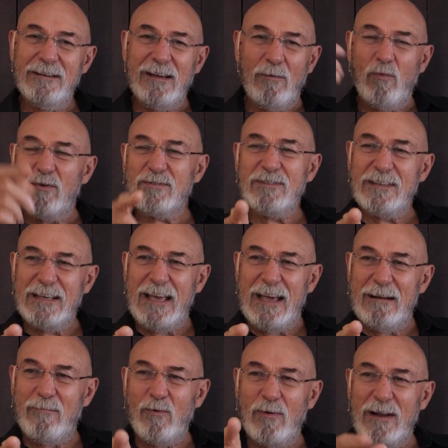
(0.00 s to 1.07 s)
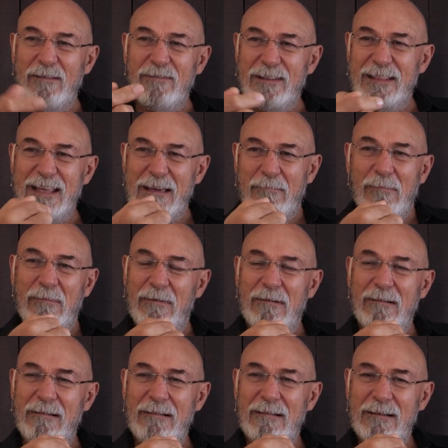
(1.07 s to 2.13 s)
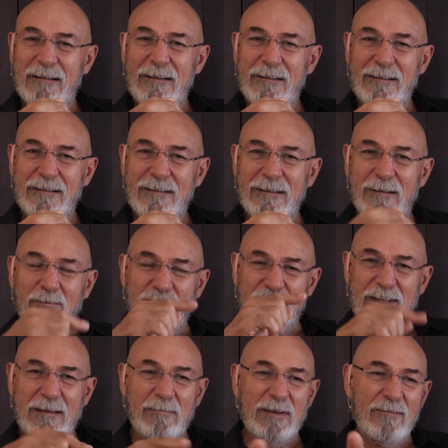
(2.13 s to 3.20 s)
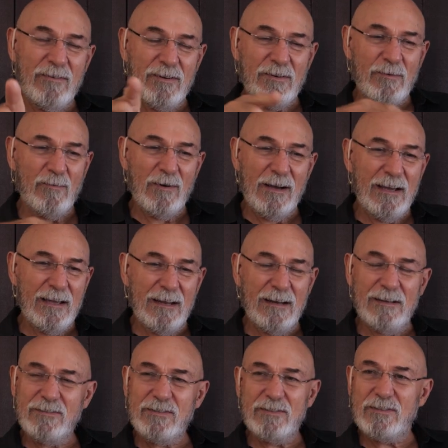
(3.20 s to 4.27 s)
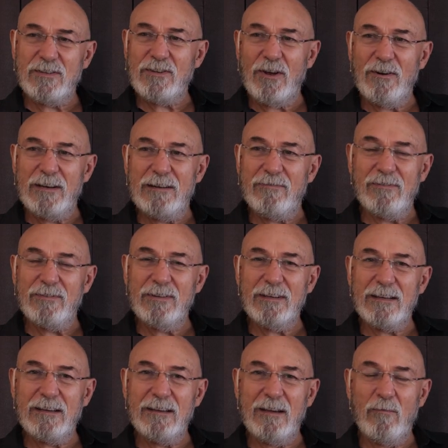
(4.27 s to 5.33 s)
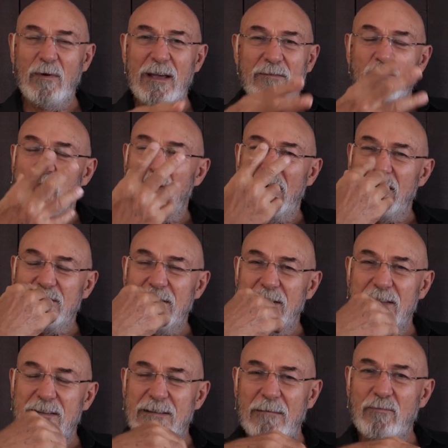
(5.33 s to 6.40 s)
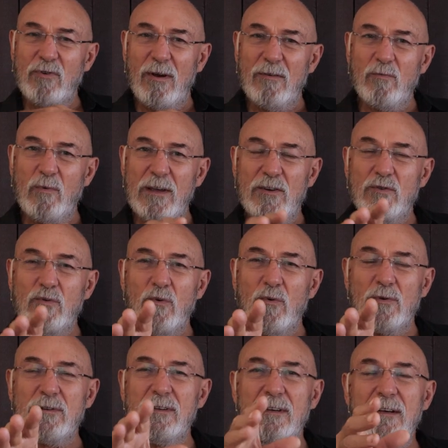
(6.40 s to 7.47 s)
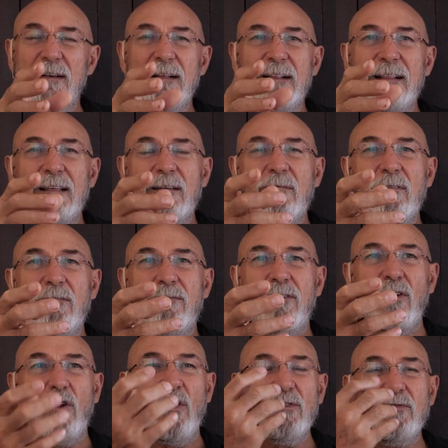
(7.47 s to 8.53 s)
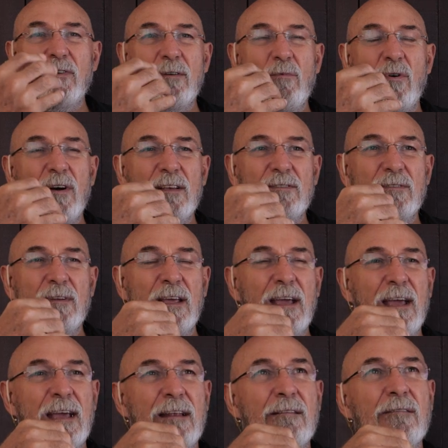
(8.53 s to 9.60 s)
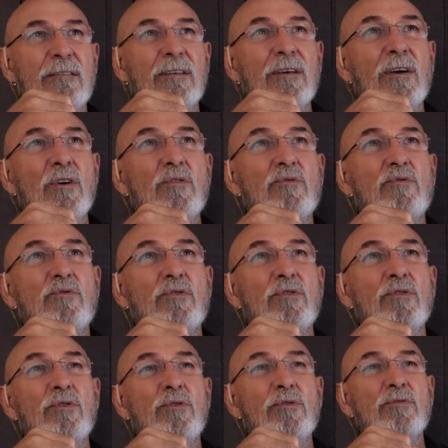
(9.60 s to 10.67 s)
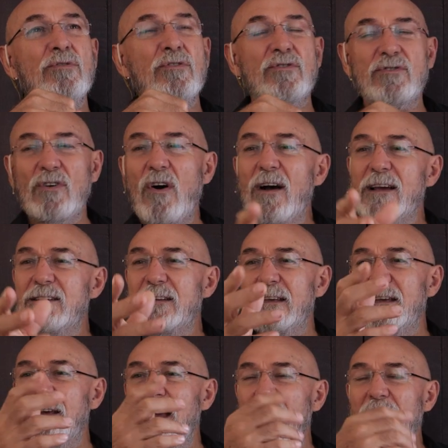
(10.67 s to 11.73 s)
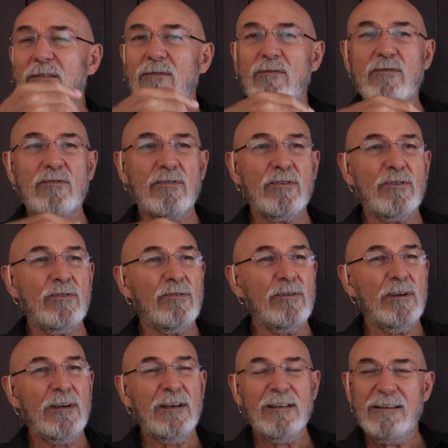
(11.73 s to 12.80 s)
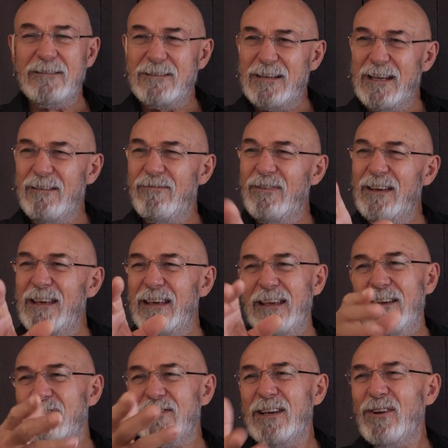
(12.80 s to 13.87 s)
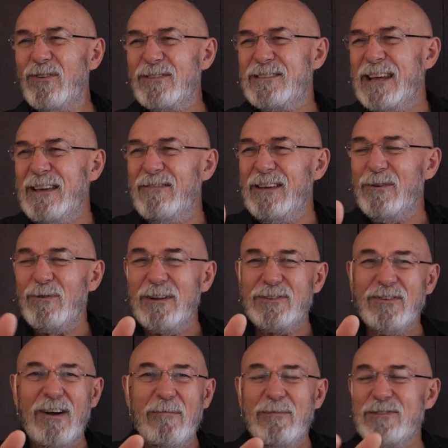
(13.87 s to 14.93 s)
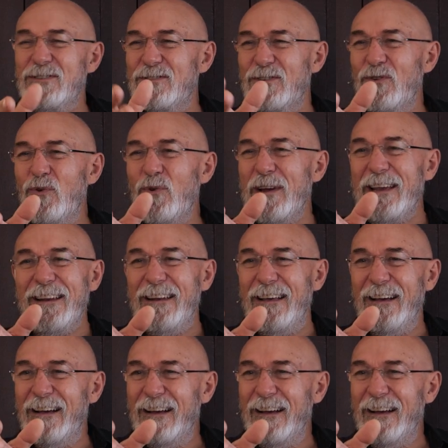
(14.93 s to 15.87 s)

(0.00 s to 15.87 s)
It wasn't the animal loving them. It was them giving it away. And it's just a totally different thing. And sometimes we're talked philosophy-wise and through society and through TV. You see it on TV all the time, which is annoying,